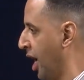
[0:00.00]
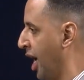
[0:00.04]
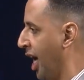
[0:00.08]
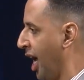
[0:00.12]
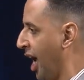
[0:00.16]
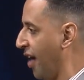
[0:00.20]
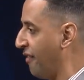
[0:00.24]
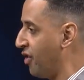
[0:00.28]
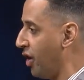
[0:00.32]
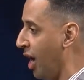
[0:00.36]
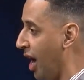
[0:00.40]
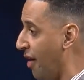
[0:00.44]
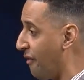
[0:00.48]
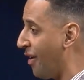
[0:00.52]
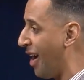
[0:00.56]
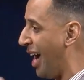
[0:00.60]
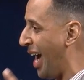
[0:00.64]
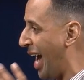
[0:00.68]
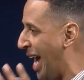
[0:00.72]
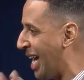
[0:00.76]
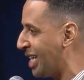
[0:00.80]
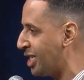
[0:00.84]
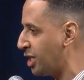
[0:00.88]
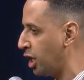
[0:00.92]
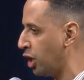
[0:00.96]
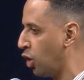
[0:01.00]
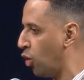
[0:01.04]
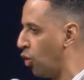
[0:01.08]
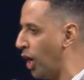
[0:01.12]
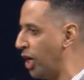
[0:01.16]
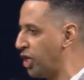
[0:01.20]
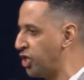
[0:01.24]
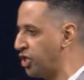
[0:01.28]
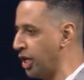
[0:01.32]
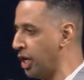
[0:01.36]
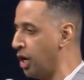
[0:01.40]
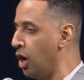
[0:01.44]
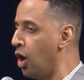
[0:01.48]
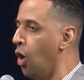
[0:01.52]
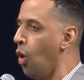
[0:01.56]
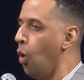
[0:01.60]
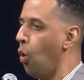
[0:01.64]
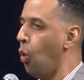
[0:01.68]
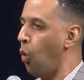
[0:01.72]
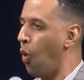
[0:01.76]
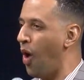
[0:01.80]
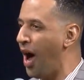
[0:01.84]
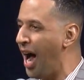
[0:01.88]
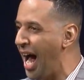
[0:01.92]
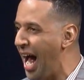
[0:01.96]
Have you ever asked the question,
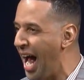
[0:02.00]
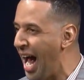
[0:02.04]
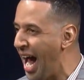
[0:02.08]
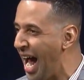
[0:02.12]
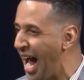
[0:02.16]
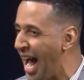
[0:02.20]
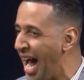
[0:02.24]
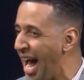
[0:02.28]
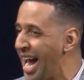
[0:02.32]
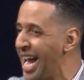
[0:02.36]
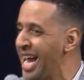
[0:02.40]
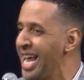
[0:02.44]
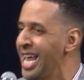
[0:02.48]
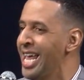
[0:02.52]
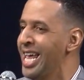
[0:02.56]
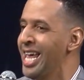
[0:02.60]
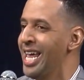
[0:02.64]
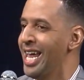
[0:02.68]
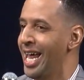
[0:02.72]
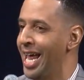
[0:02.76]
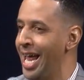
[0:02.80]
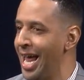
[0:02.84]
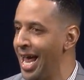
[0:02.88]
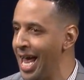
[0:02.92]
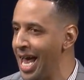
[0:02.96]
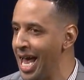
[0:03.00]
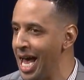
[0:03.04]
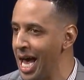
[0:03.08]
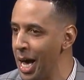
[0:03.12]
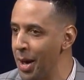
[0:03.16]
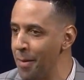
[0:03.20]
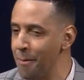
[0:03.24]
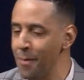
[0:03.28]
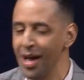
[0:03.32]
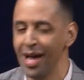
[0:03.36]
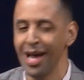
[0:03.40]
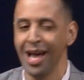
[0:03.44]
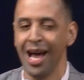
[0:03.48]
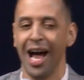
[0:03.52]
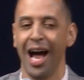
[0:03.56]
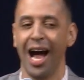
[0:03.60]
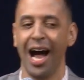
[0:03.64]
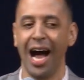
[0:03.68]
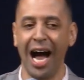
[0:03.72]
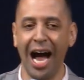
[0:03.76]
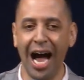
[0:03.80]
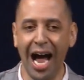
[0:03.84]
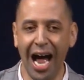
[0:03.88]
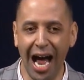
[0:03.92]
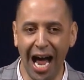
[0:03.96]
why am
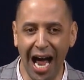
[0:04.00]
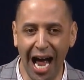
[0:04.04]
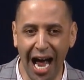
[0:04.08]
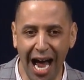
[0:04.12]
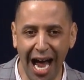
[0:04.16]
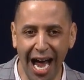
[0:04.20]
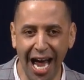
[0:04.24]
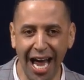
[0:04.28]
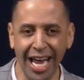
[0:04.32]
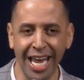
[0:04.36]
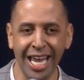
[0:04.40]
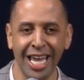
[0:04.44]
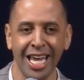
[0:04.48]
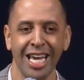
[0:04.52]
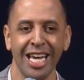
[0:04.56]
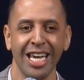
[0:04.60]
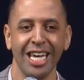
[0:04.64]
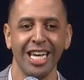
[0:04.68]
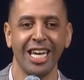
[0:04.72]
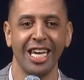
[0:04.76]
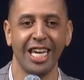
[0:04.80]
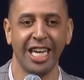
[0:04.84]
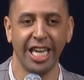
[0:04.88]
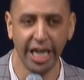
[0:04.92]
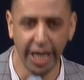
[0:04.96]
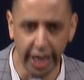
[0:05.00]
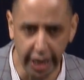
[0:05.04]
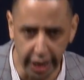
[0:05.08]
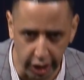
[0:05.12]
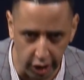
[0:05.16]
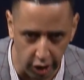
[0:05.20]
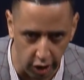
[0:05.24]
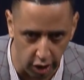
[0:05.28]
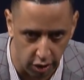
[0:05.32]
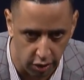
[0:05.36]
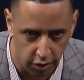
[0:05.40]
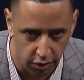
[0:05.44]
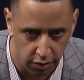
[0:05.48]
I here?